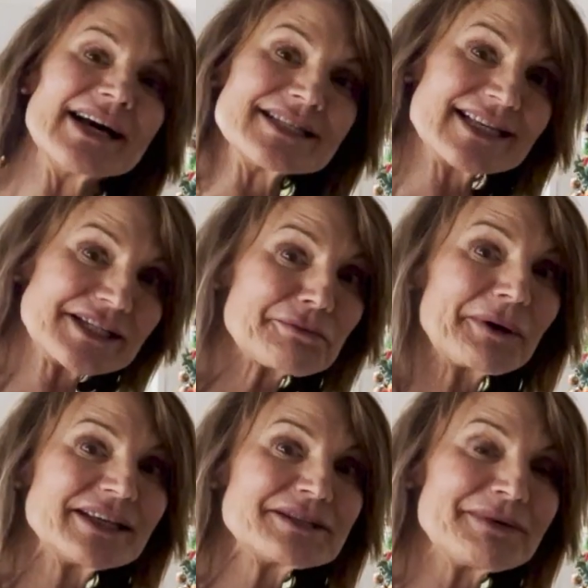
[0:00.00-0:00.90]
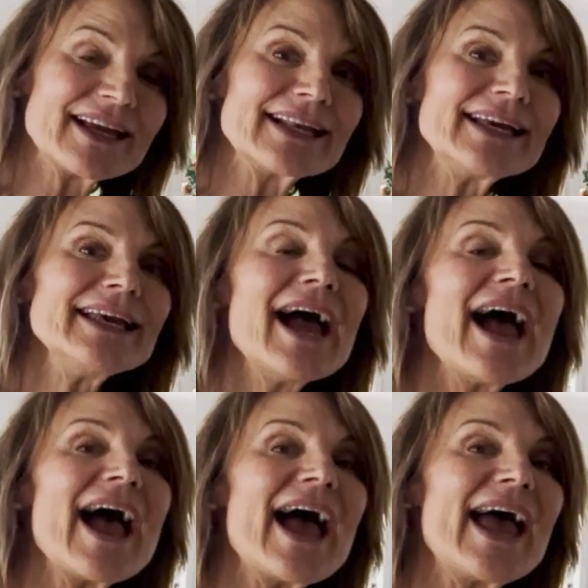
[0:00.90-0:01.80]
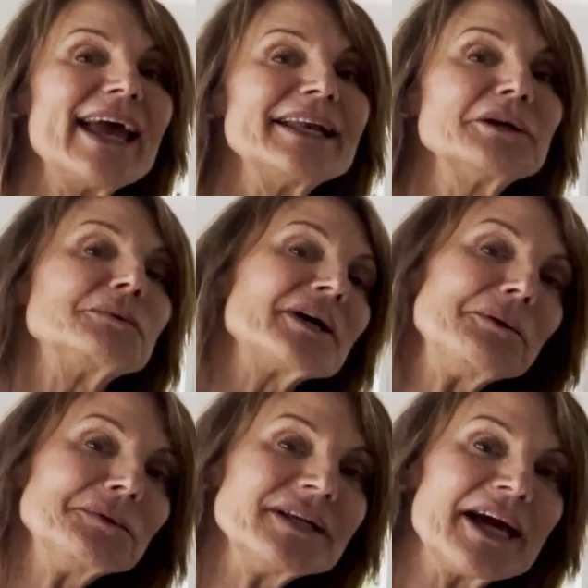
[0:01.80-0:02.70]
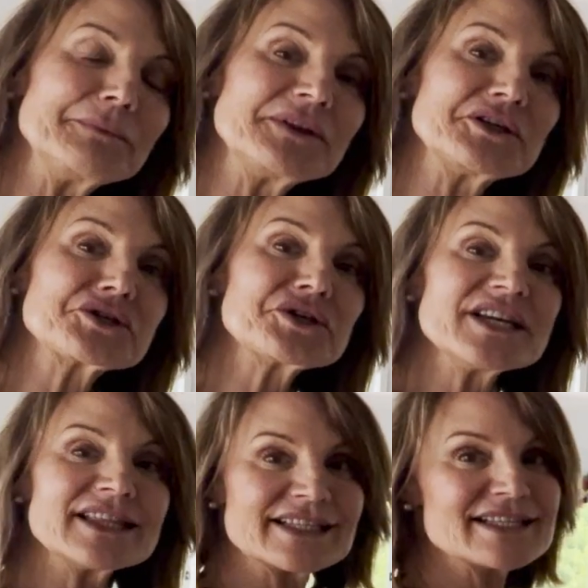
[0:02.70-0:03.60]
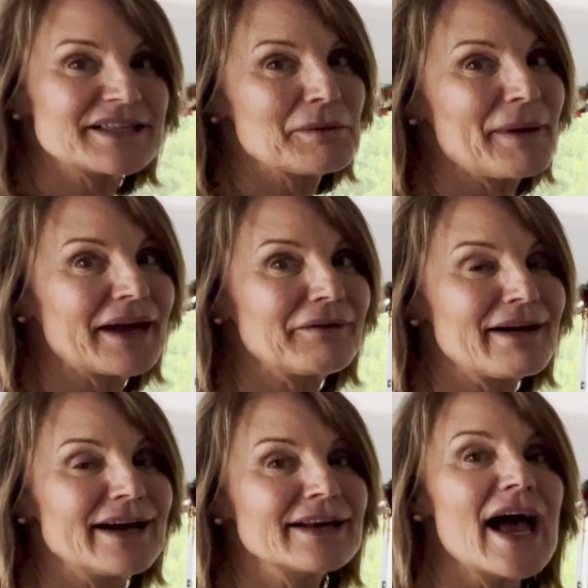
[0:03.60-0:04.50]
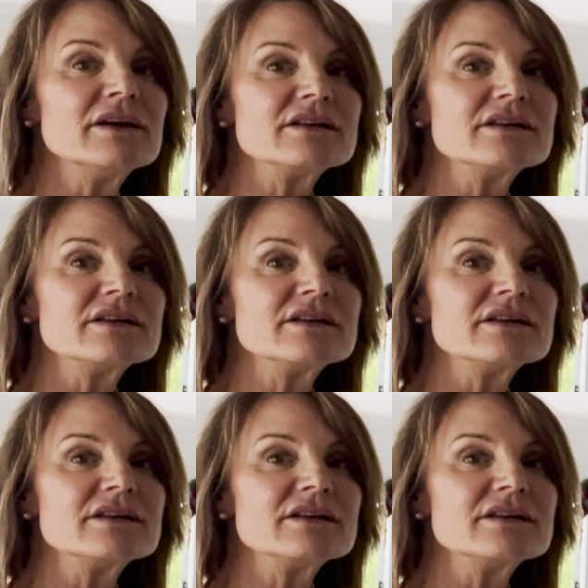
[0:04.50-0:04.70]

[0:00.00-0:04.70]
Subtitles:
centerpiece mainly, and it will coordinate with the tree that's in the background.